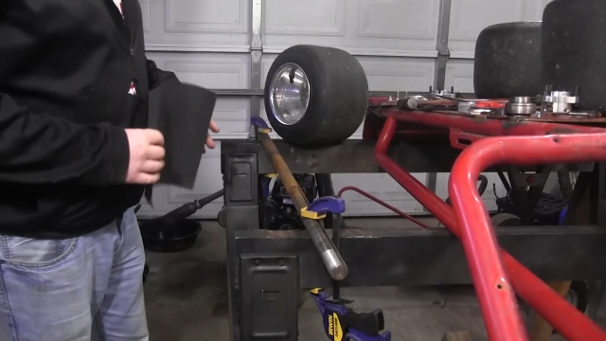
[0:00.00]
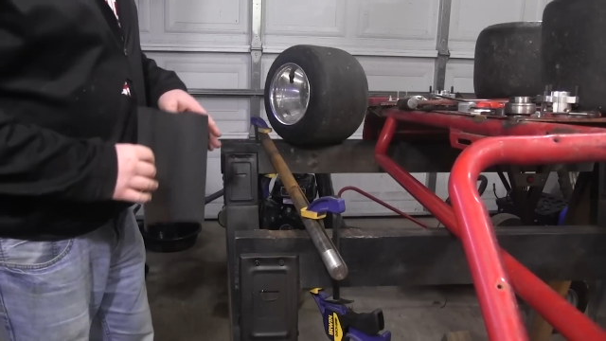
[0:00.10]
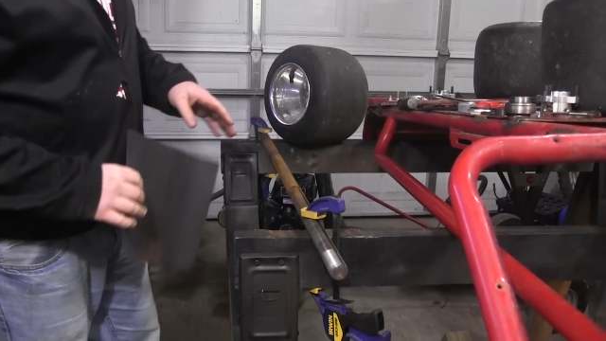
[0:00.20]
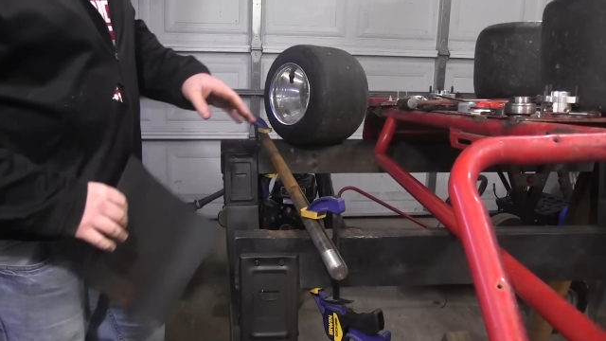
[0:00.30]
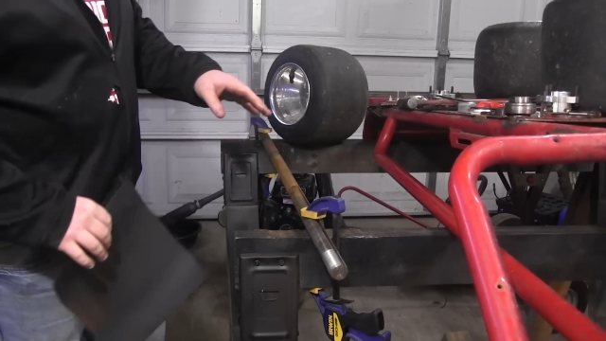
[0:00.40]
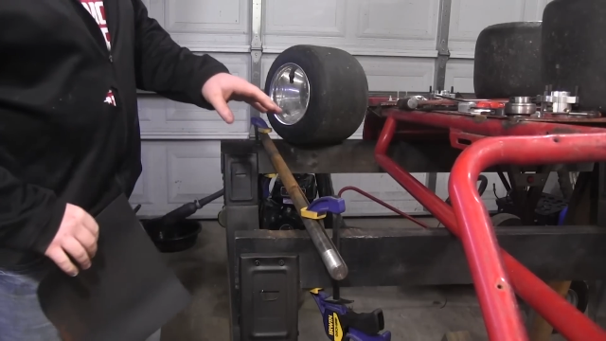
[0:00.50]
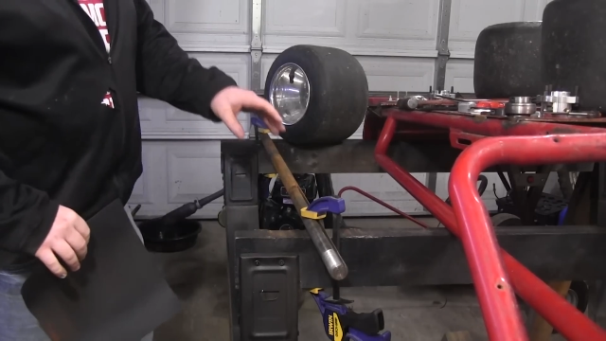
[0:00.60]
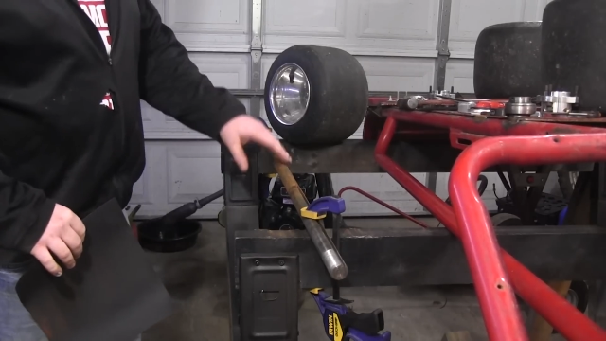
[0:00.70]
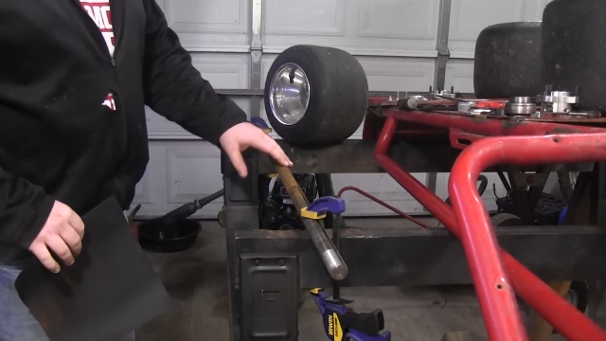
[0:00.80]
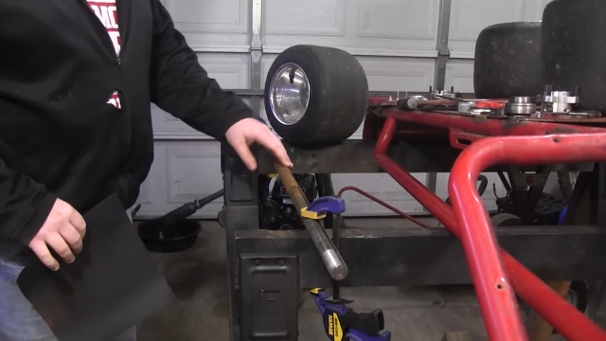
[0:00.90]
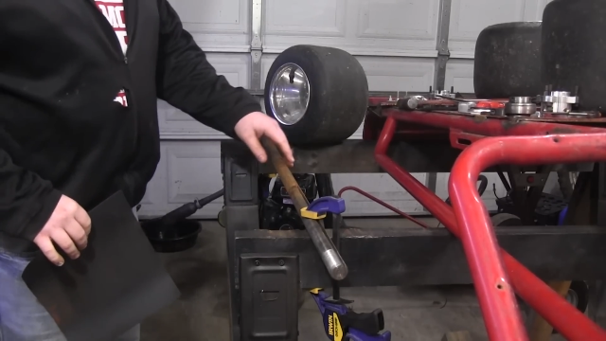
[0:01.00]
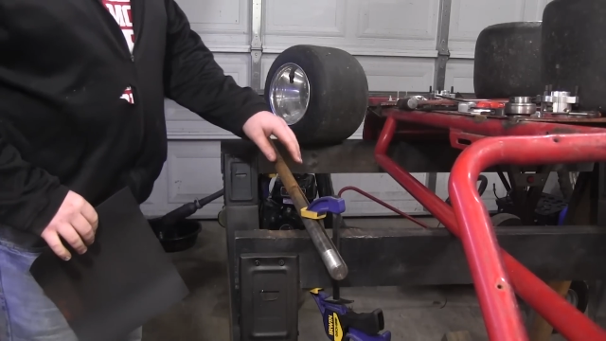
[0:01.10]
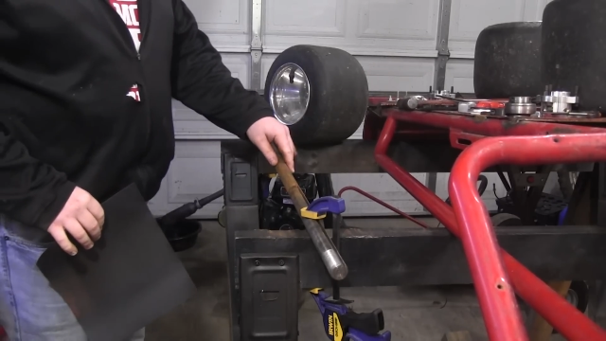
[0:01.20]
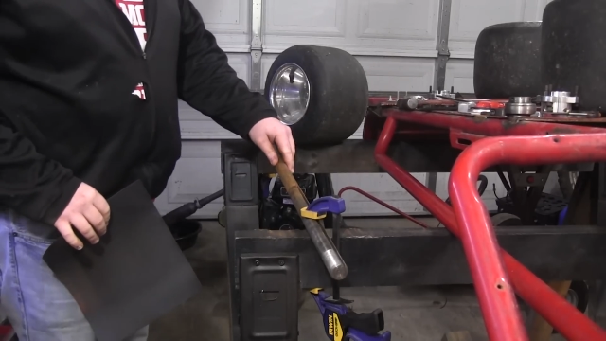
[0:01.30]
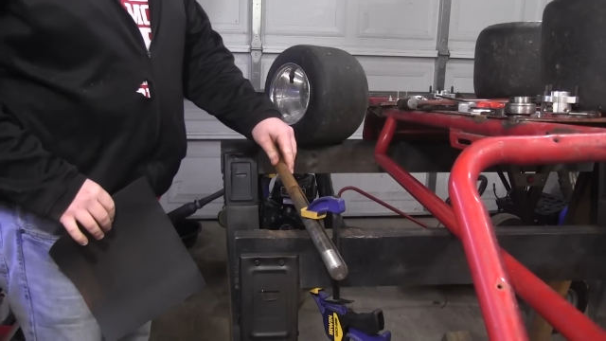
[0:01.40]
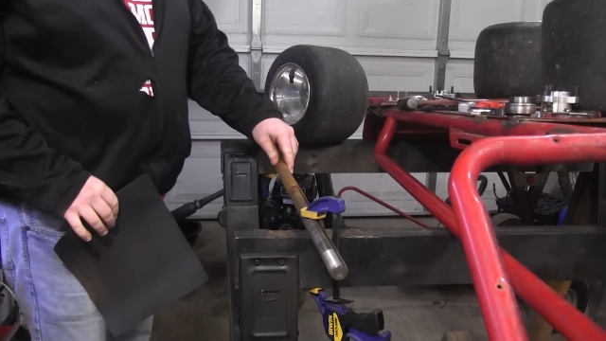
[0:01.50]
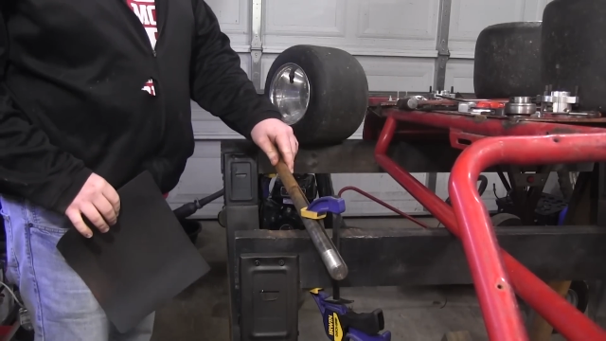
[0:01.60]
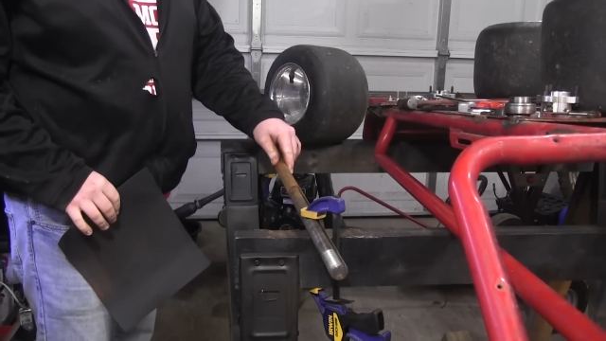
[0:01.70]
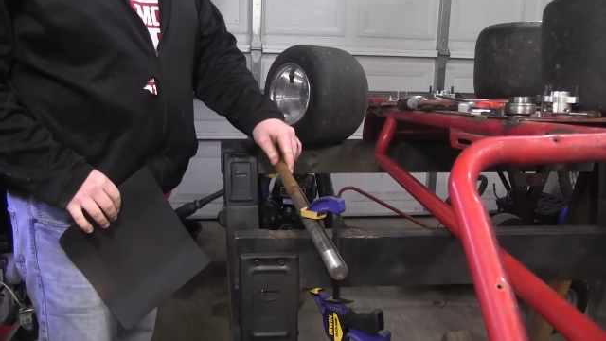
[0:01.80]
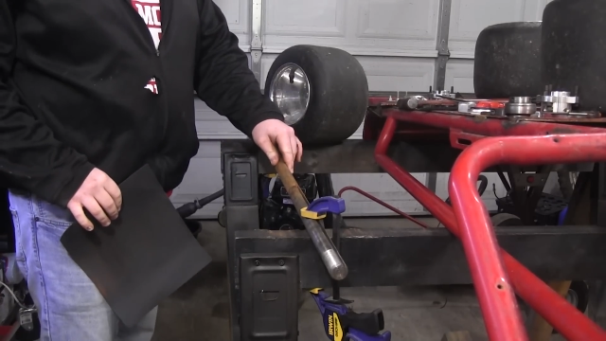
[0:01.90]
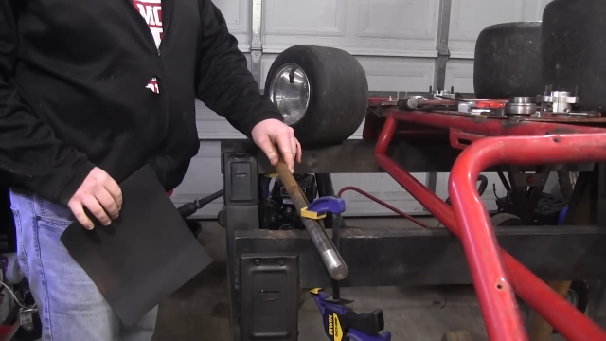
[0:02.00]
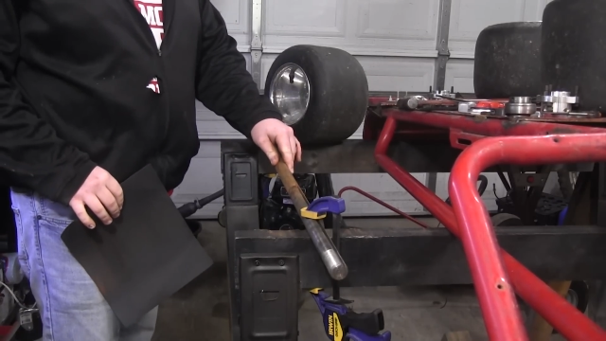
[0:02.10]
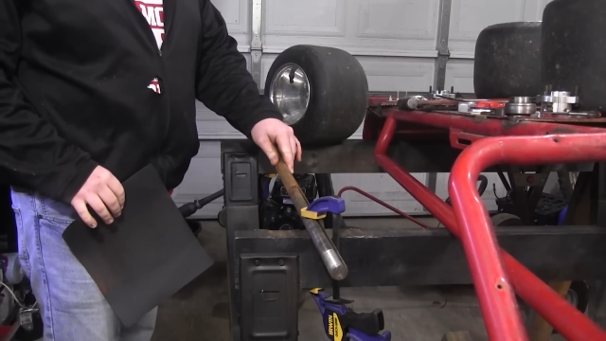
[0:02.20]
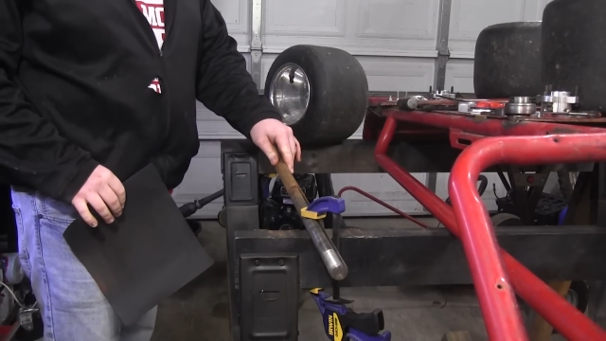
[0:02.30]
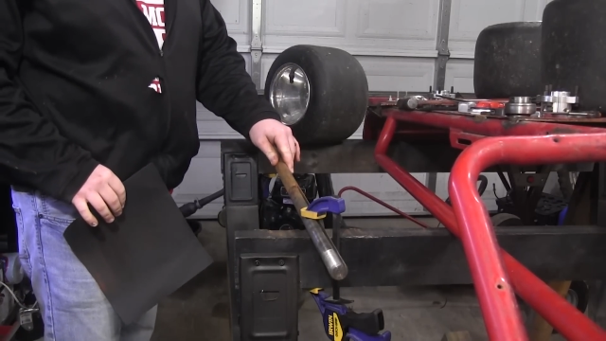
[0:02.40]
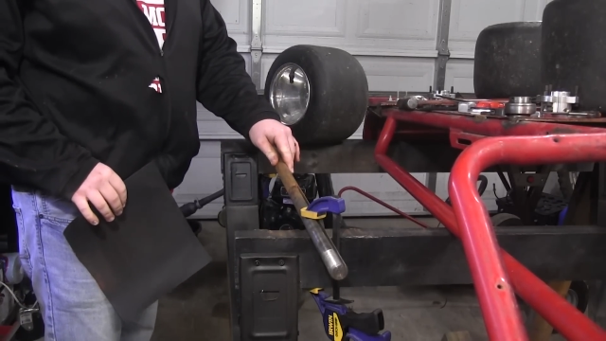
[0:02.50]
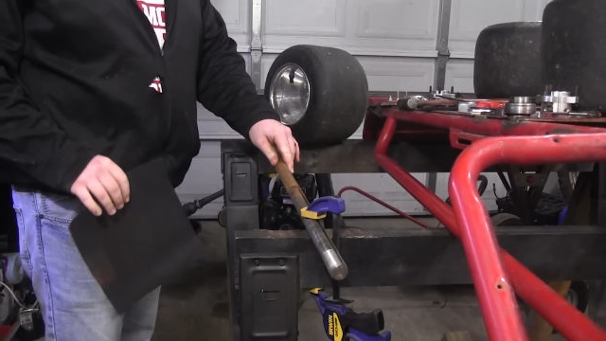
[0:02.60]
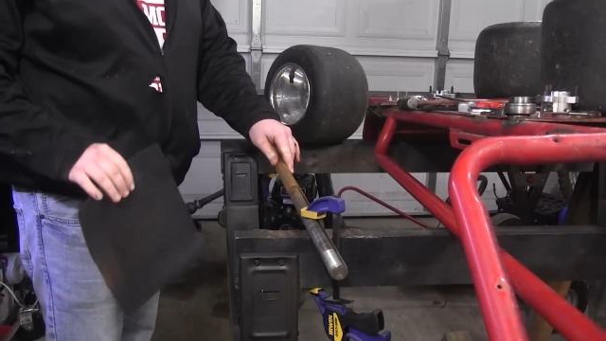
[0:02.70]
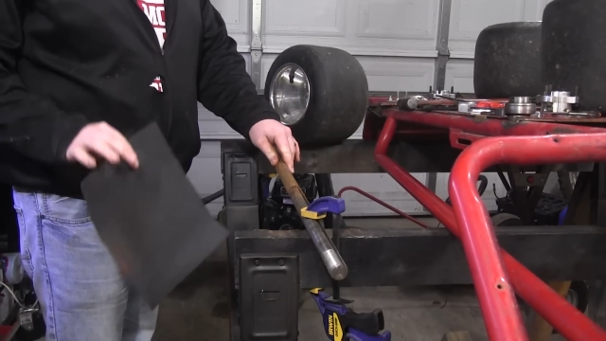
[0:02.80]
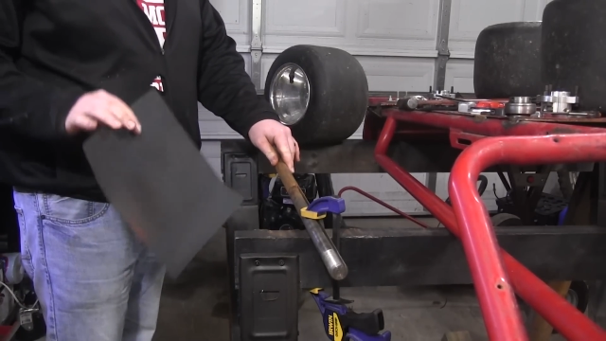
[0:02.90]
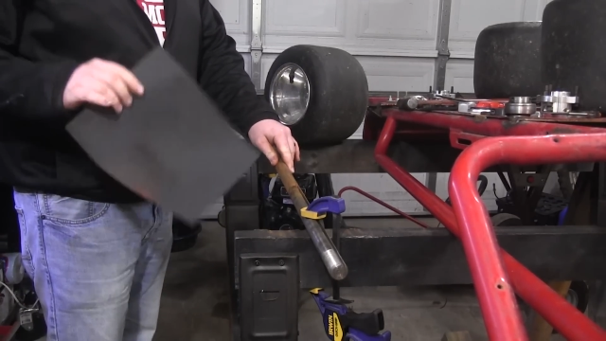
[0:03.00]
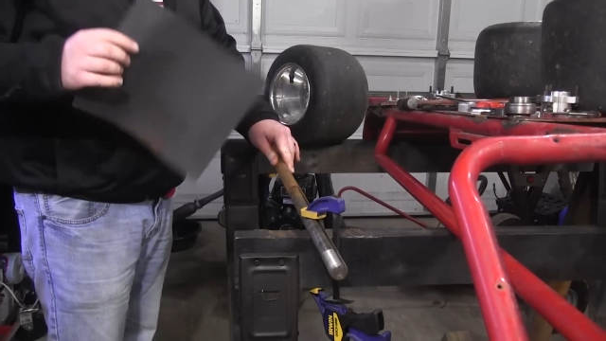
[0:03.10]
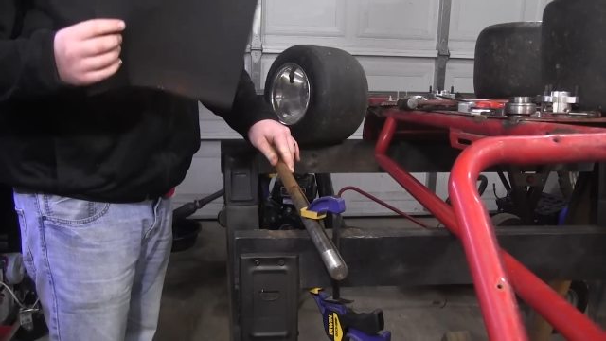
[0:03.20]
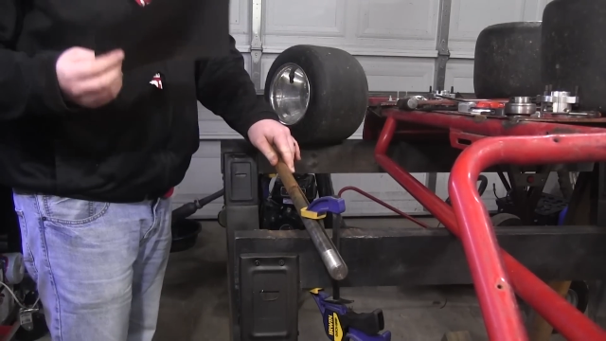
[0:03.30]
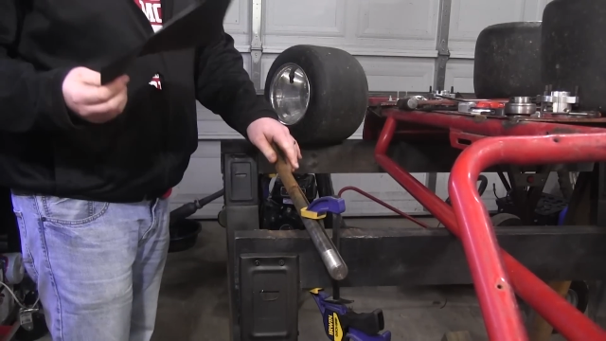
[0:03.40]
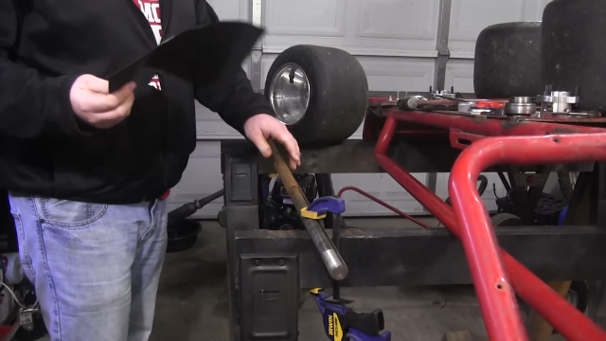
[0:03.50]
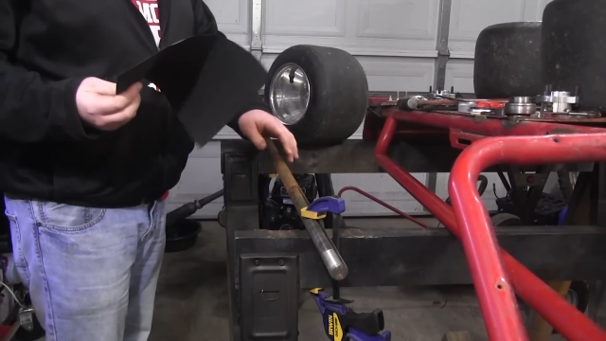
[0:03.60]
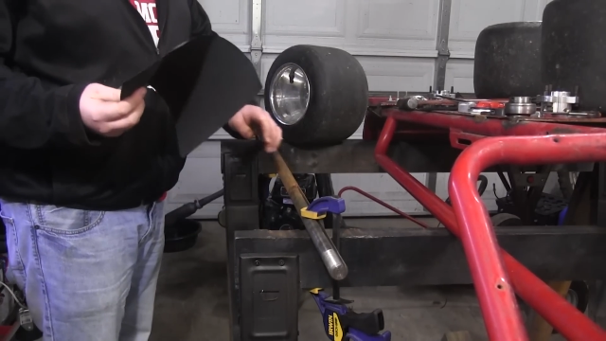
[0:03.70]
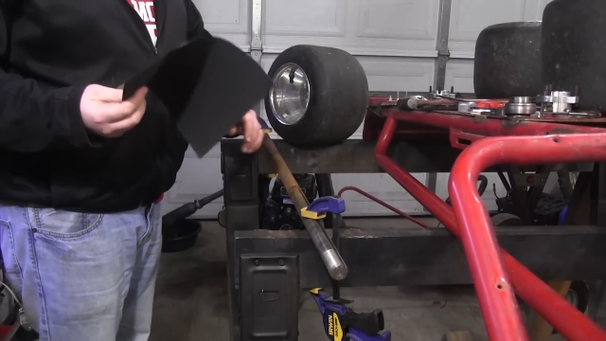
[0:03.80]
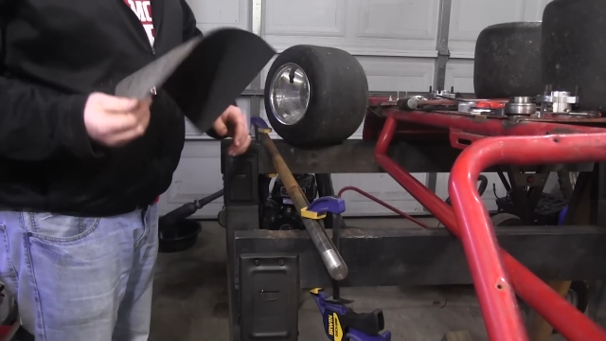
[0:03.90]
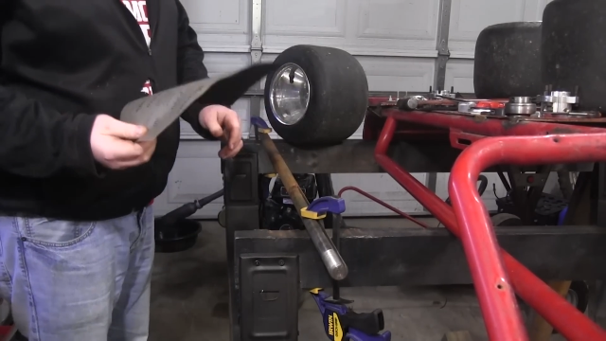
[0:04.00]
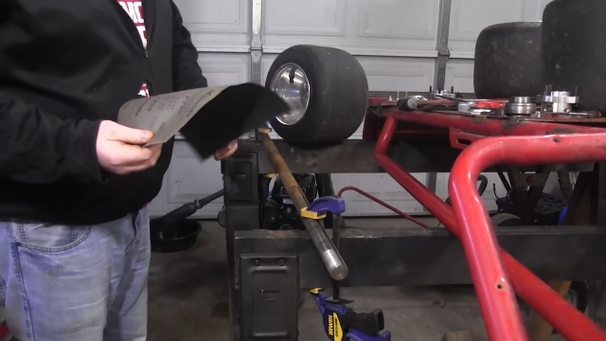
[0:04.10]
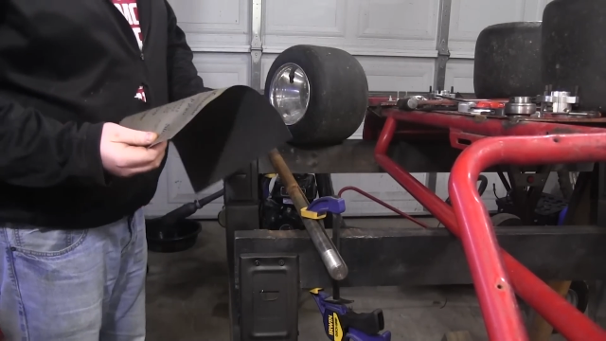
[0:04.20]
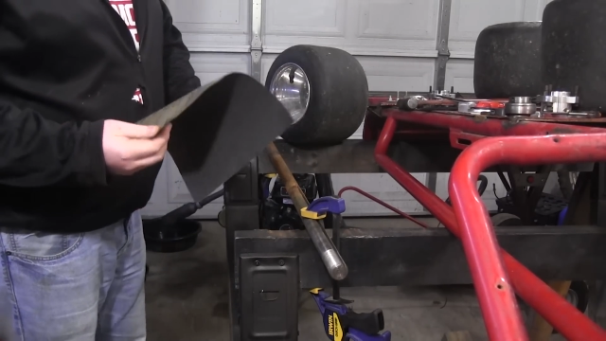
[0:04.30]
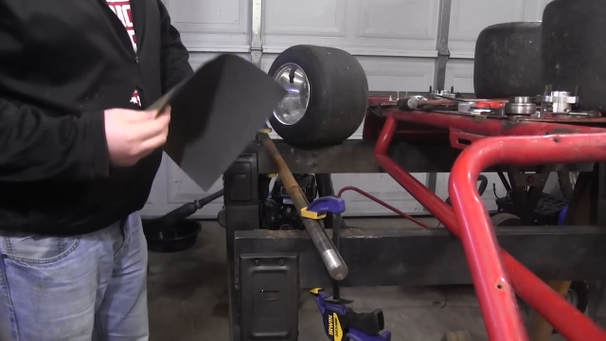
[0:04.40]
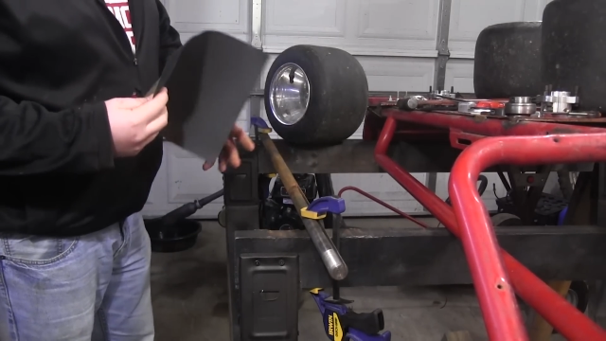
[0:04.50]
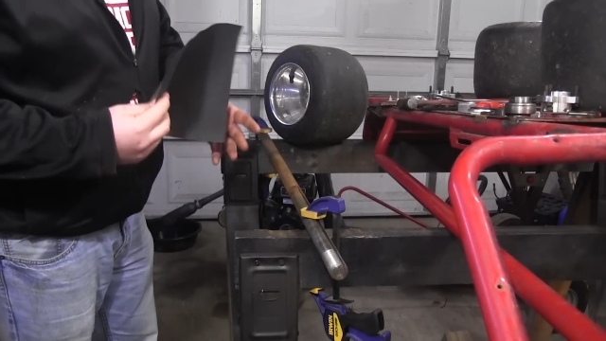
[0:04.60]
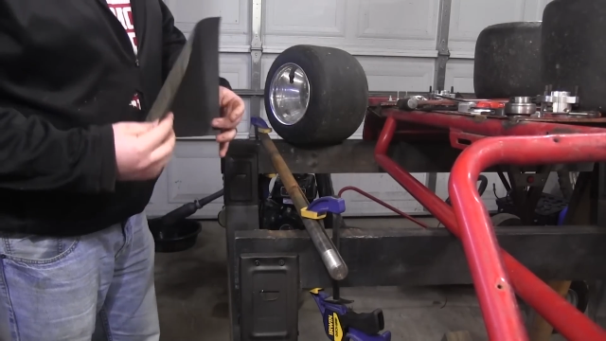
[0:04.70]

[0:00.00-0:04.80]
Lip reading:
[unreadable: no face in view]